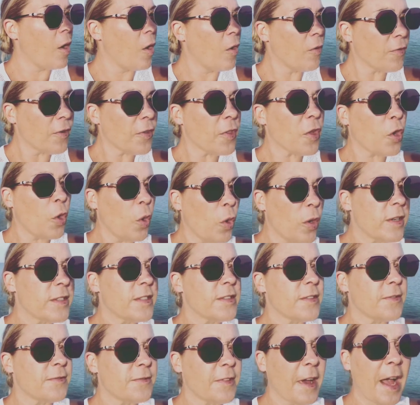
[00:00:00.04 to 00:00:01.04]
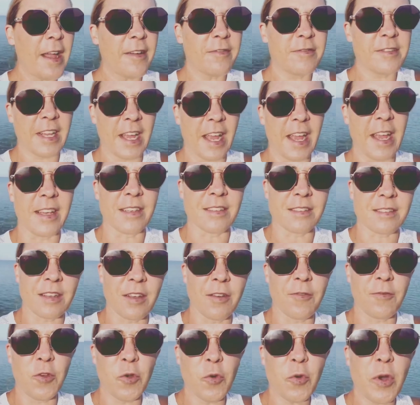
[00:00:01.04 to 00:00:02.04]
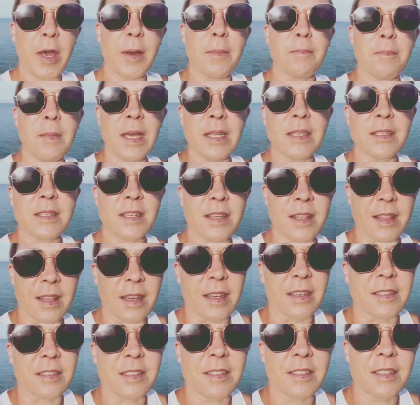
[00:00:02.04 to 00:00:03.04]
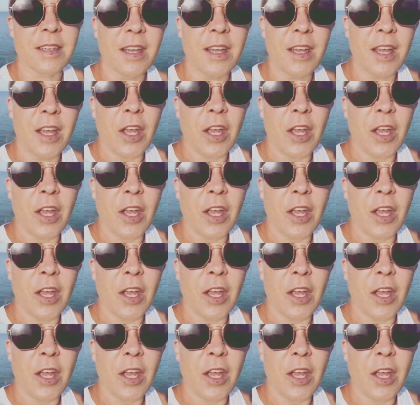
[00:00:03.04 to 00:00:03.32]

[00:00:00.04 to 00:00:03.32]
over the course of 5 days, if you commit to this,